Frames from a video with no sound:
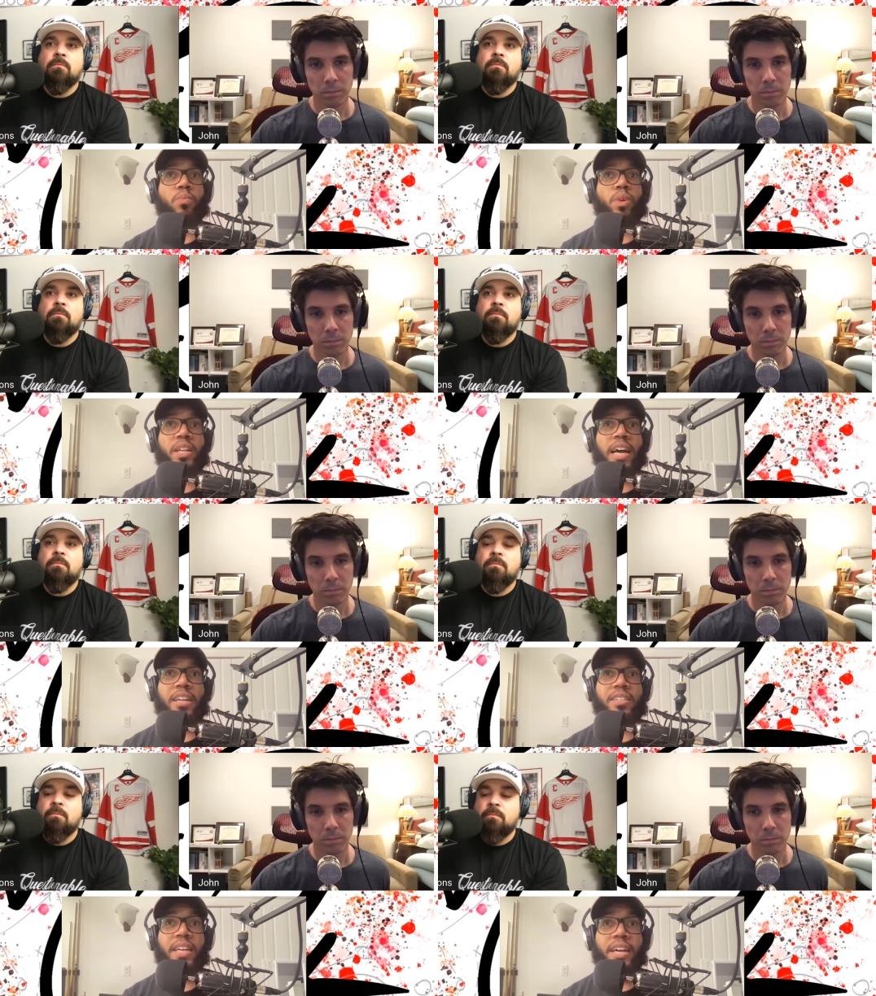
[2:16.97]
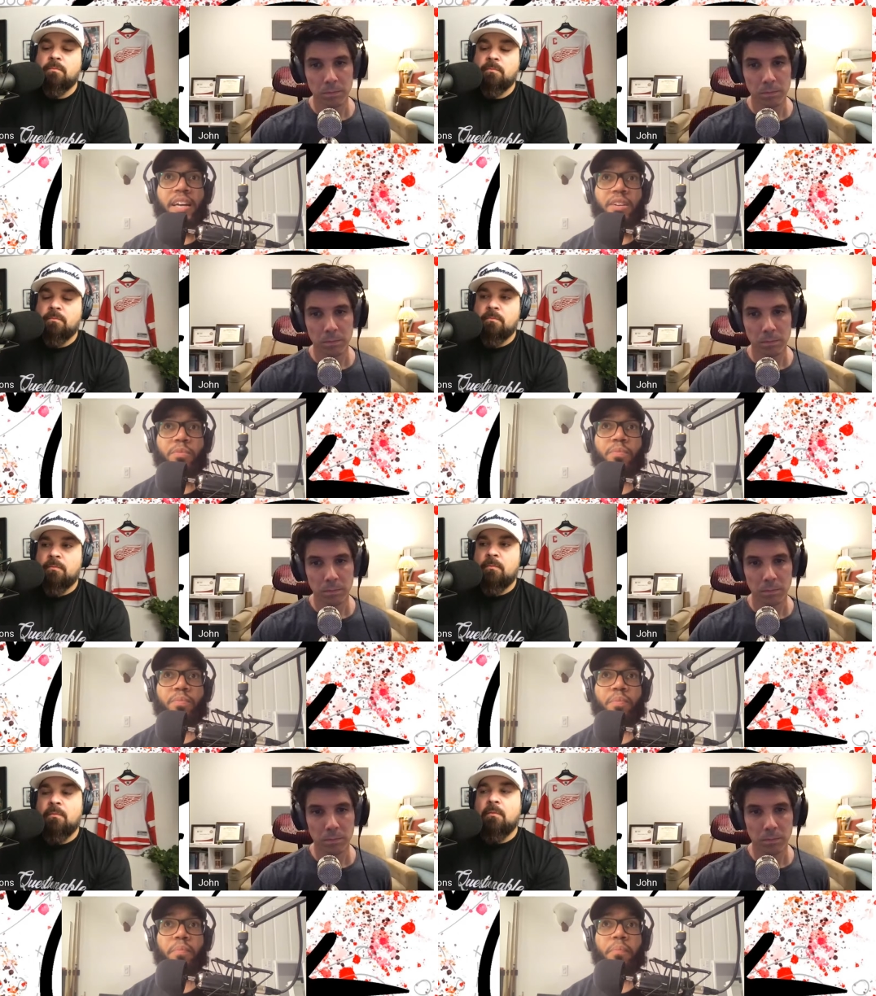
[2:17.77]
Speaker 1: what, how does that kind of
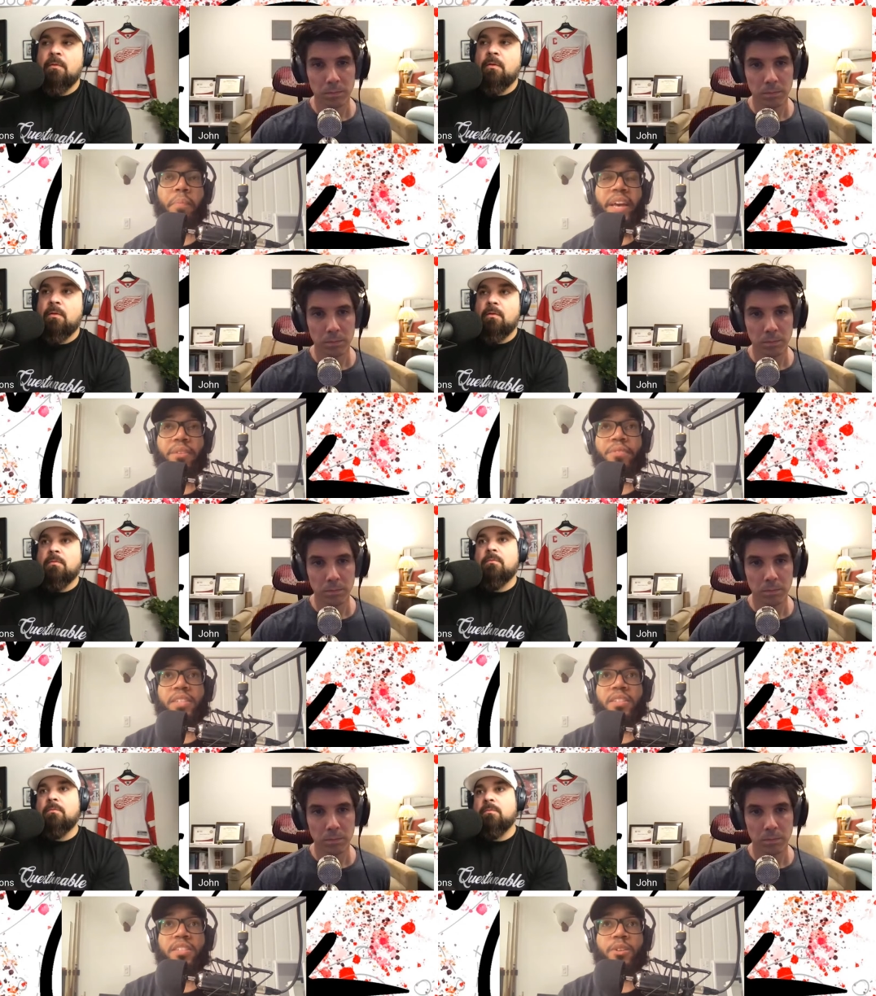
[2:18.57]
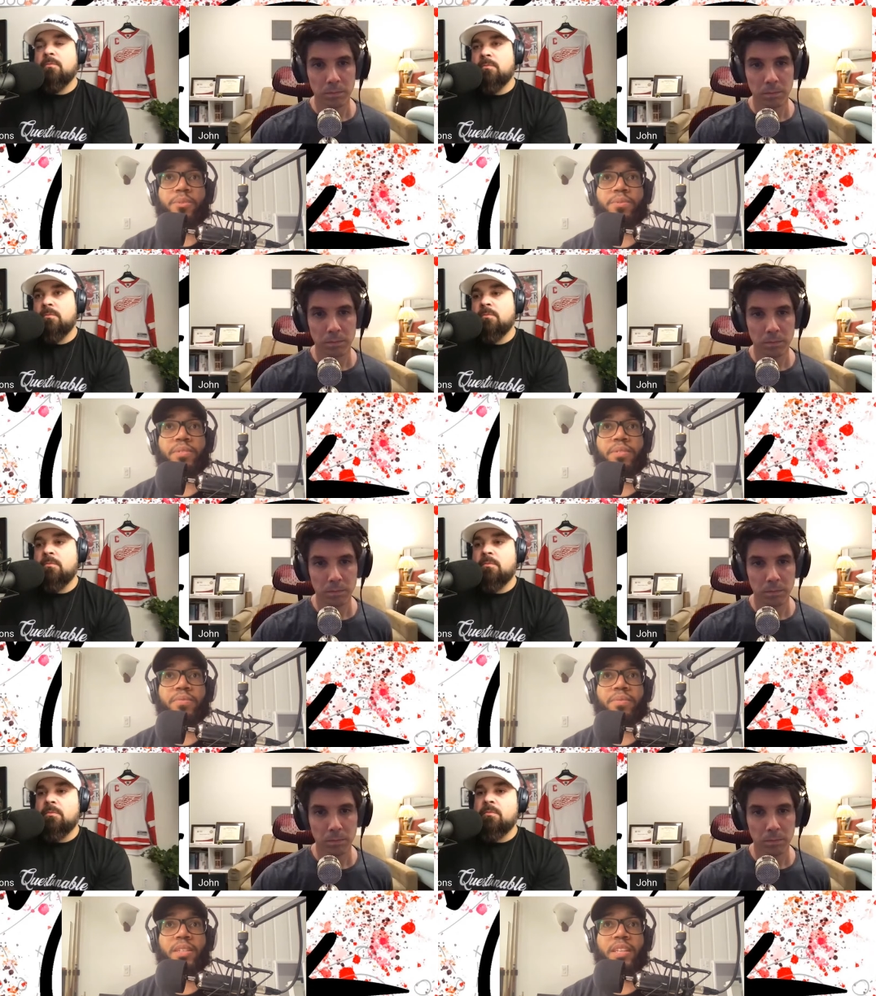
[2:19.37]
manifest itself
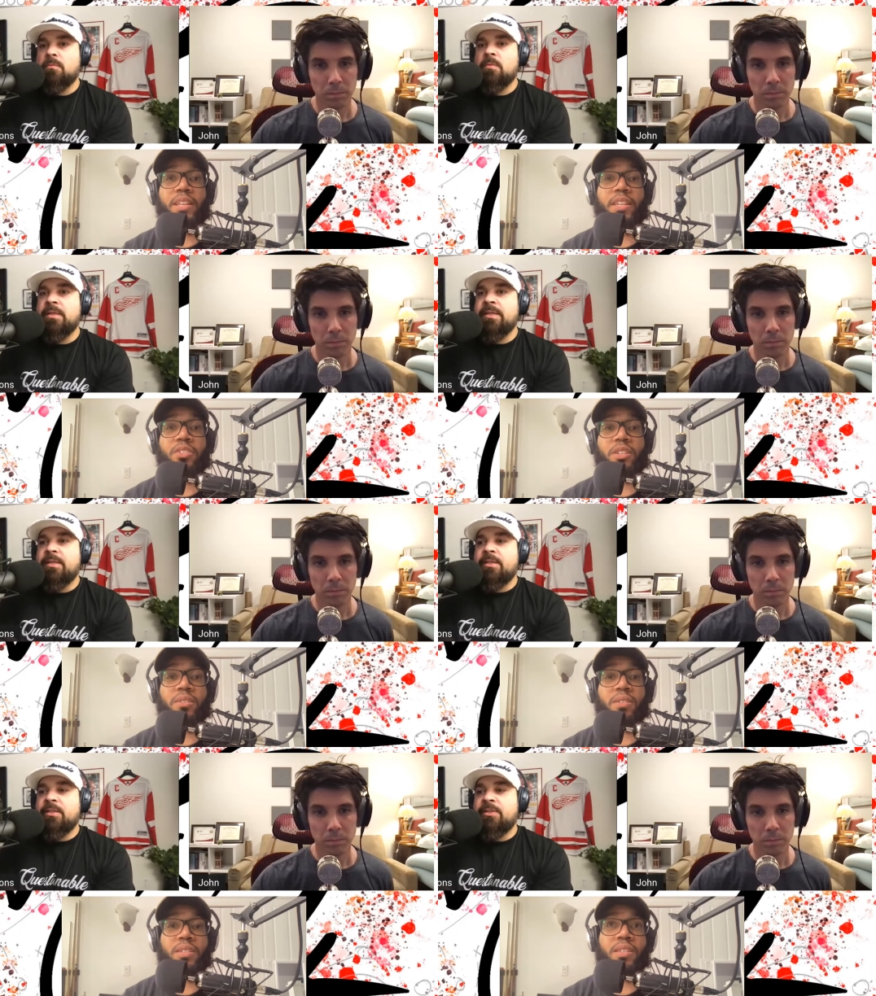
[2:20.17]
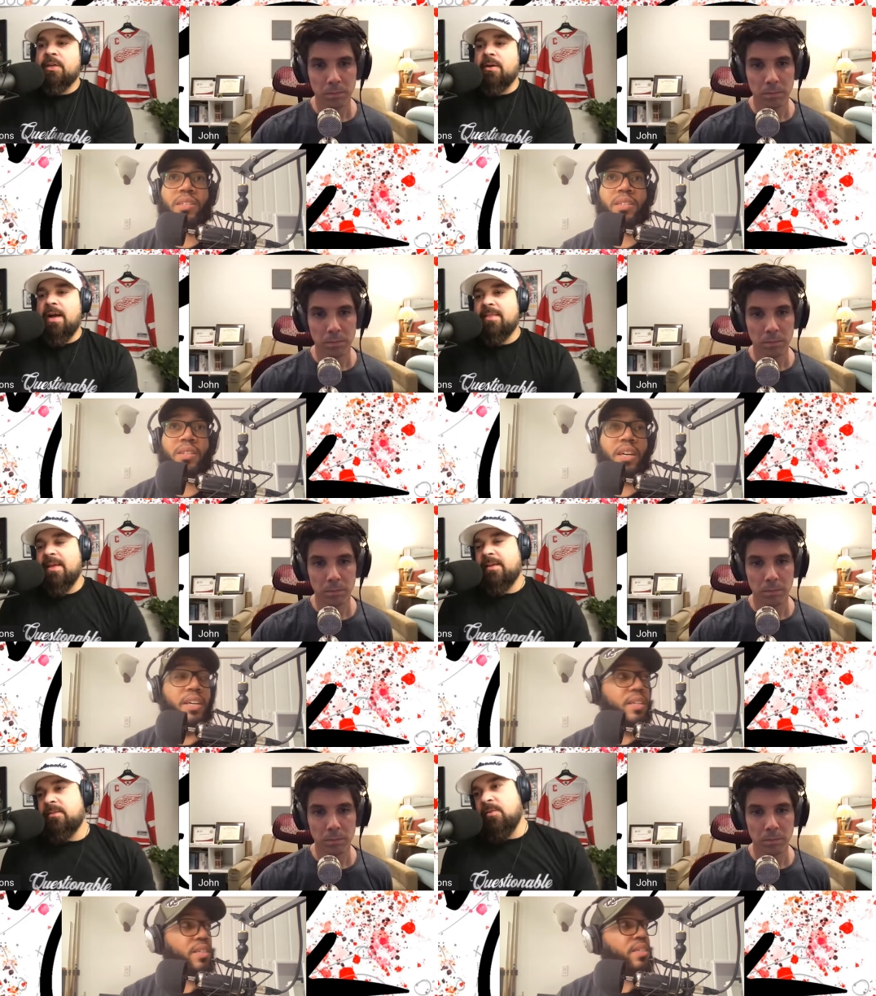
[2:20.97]
in the NHL?
Speaker 2: Sure, I
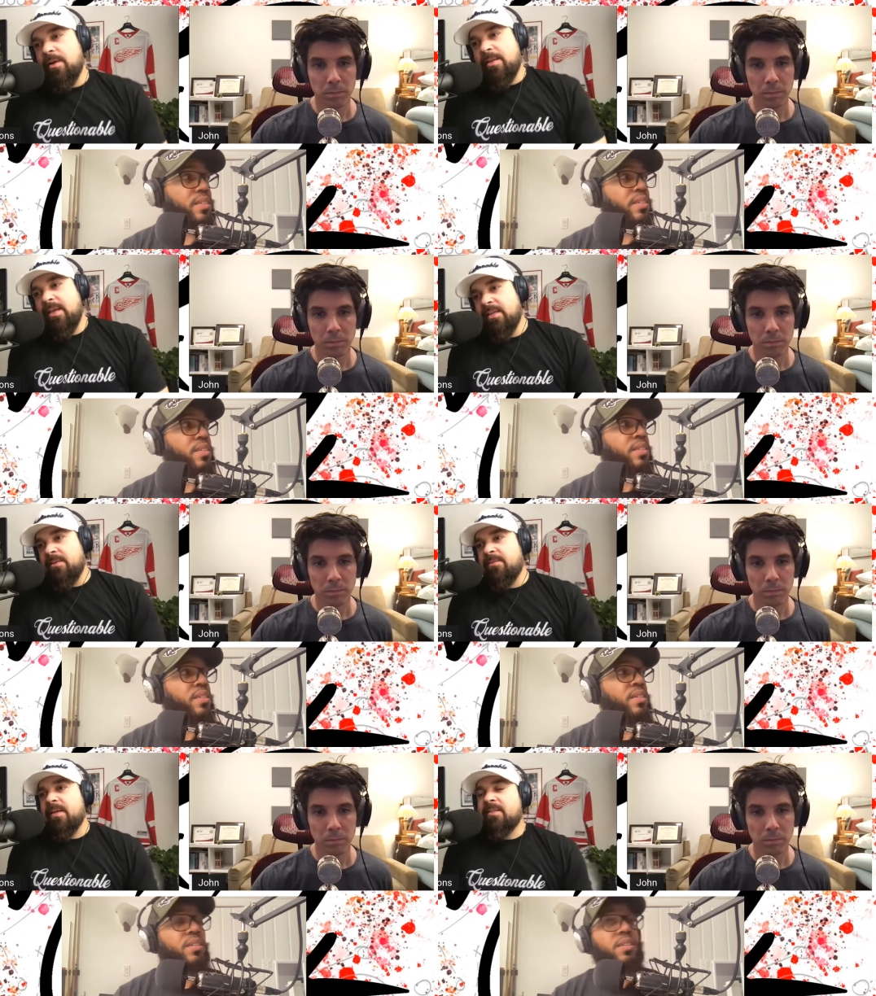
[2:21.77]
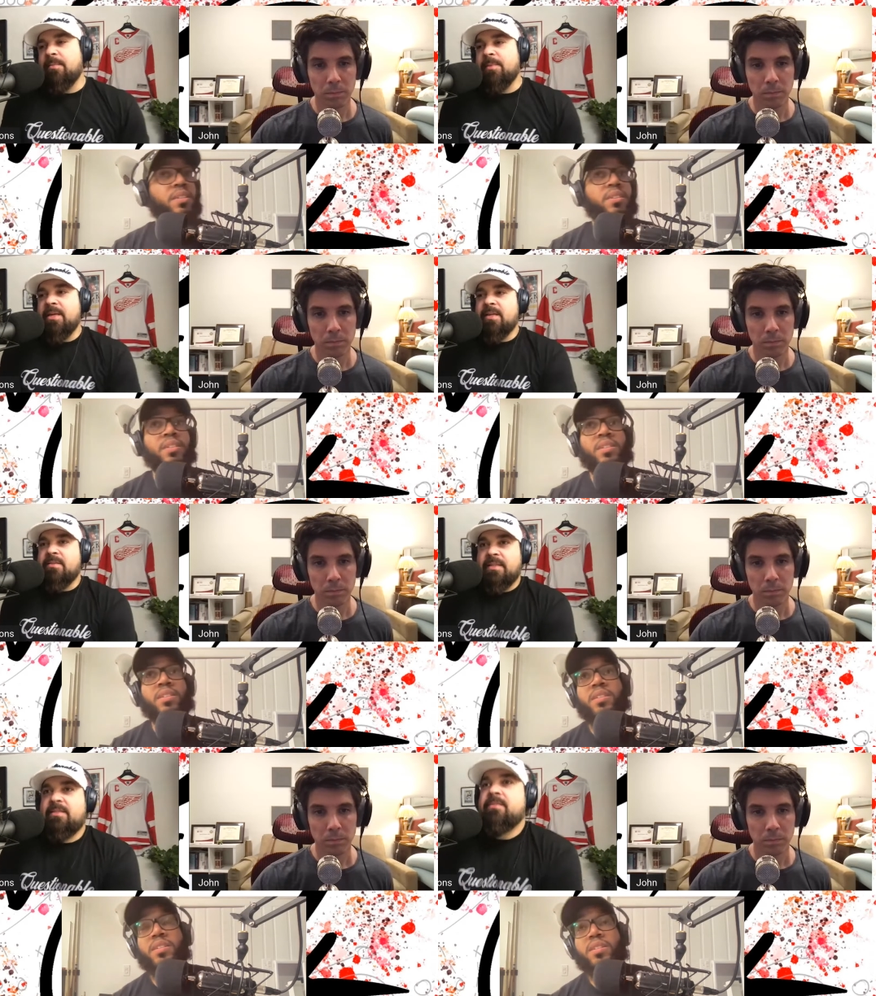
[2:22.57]
think so. I think defense. I mean,
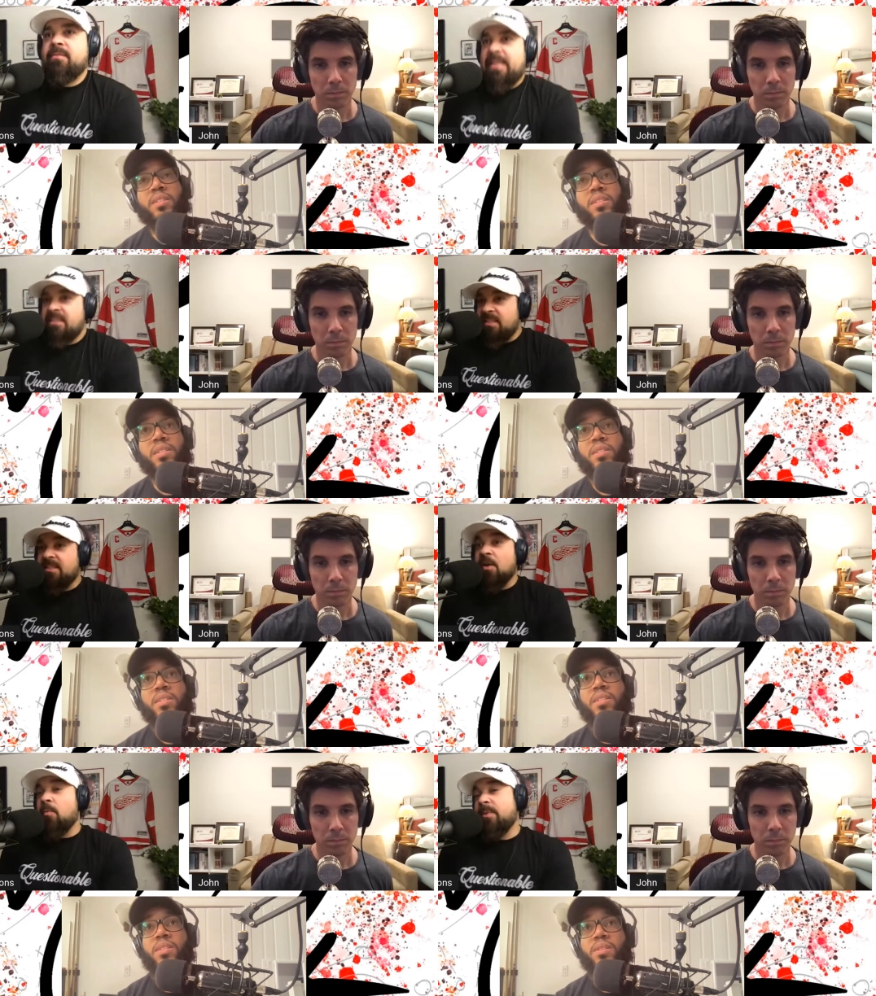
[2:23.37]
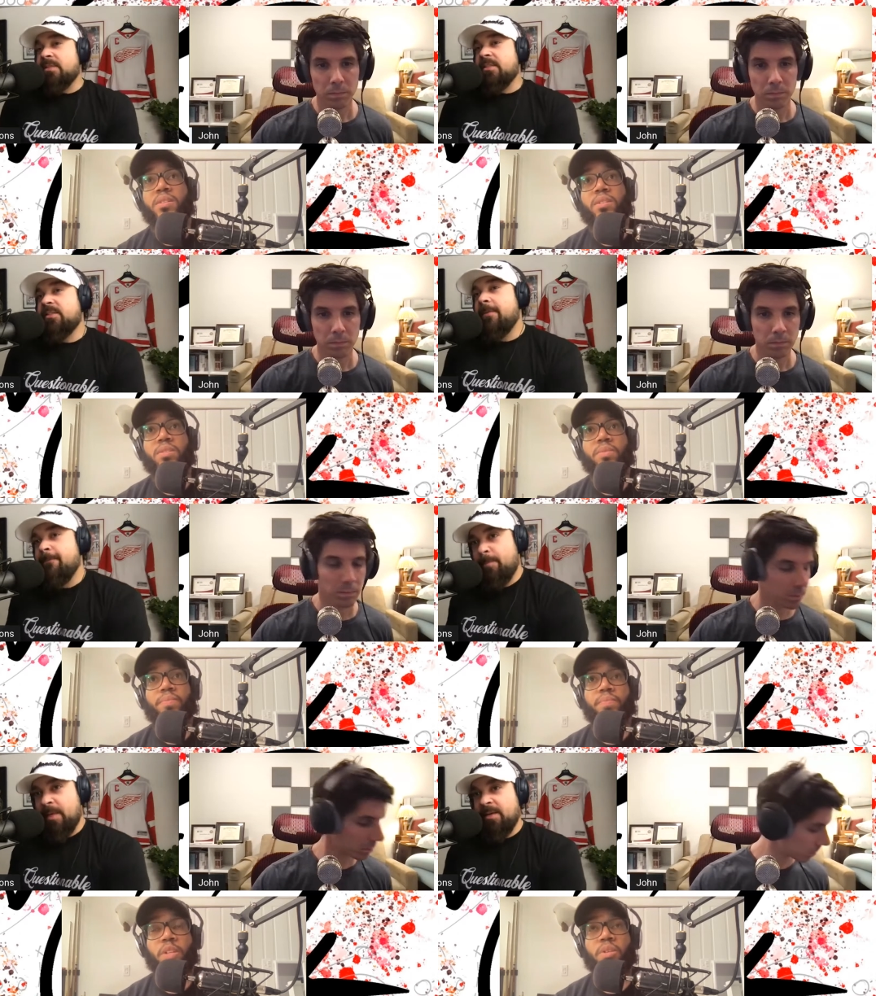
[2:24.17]
it's it's a it's a skill position
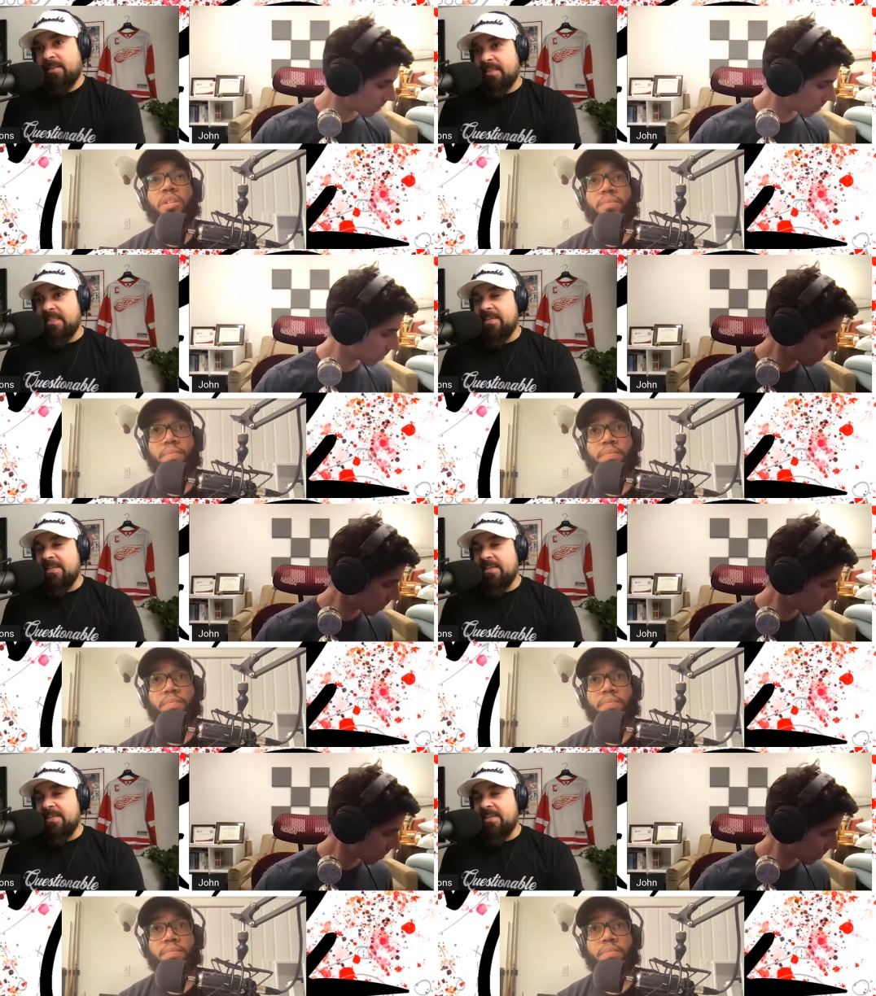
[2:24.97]
because okay. in